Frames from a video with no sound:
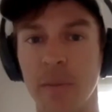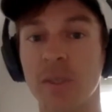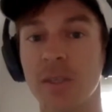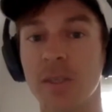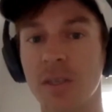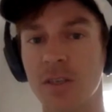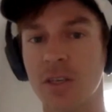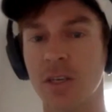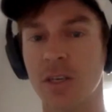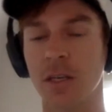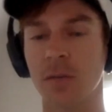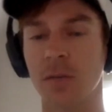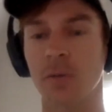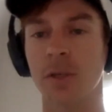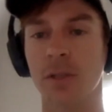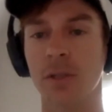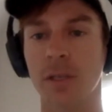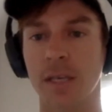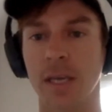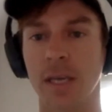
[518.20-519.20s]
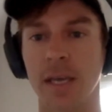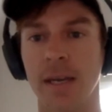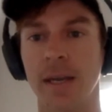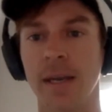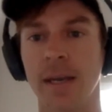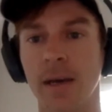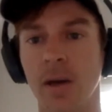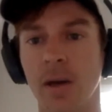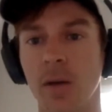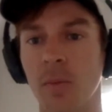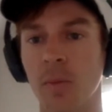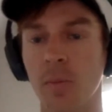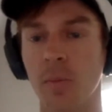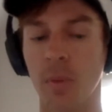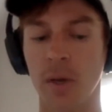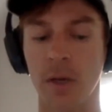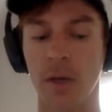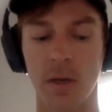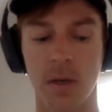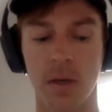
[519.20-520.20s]
positioning really can help
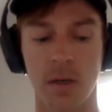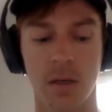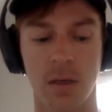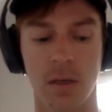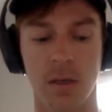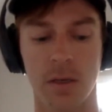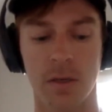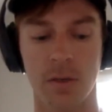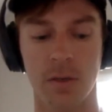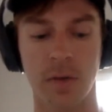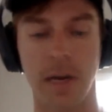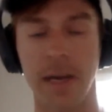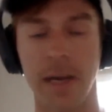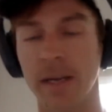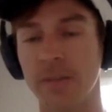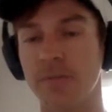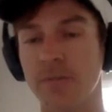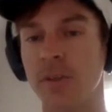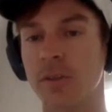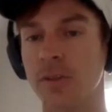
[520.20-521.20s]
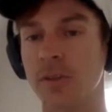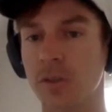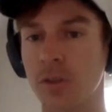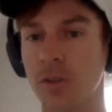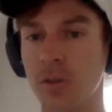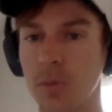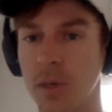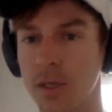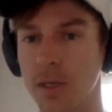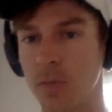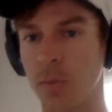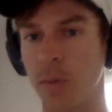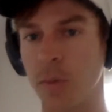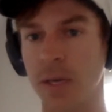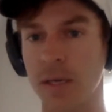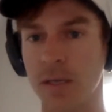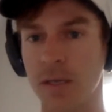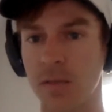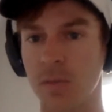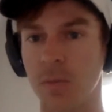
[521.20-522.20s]
but you're right if there's too much
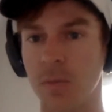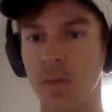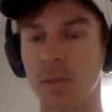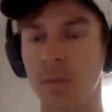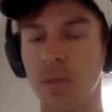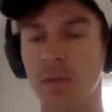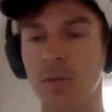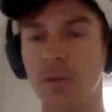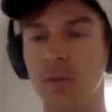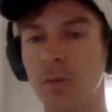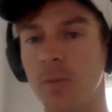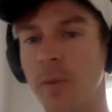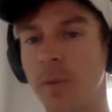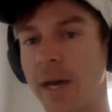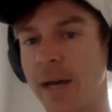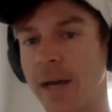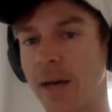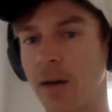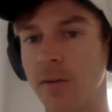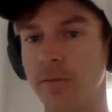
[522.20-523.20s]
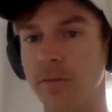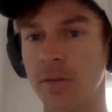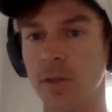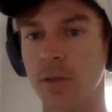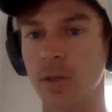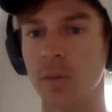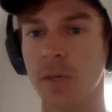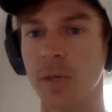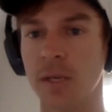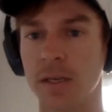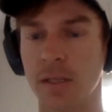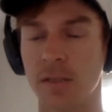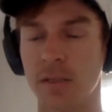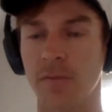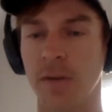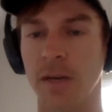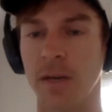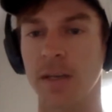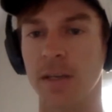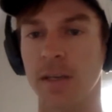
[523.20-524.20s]
pace maybe you do back off a little bit and it's
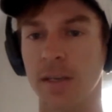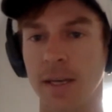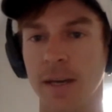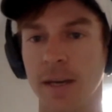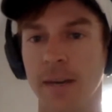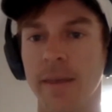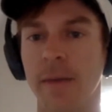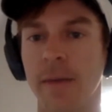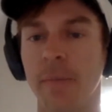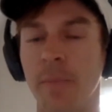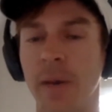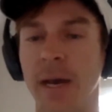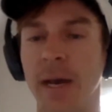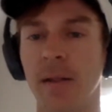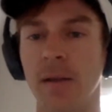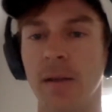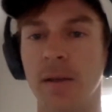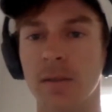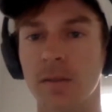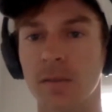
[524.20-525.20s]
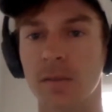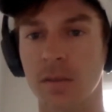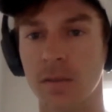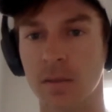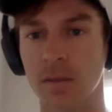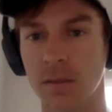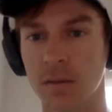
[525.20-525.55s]
finding kind of that balance